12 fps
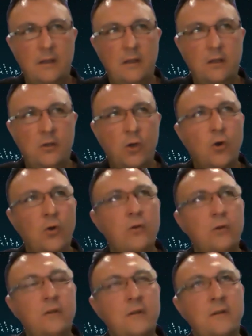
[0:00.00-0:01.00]
no,
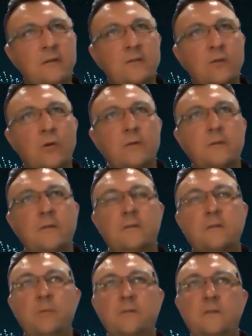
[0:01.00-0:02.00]
it's not
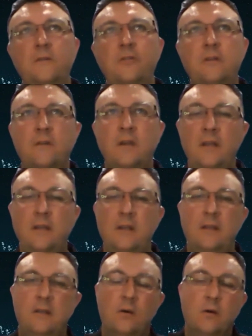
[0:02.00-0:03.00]
specific to
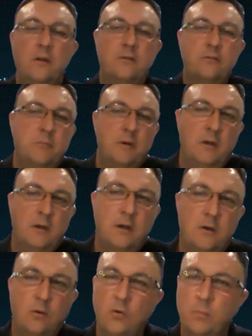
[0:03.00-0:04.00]
any kind of
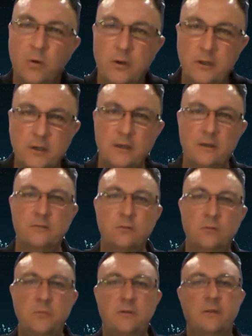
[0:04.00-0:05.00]
ore body, I guess,
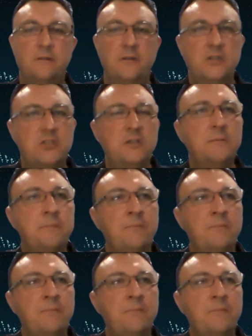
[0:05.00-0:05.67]
or mineralization.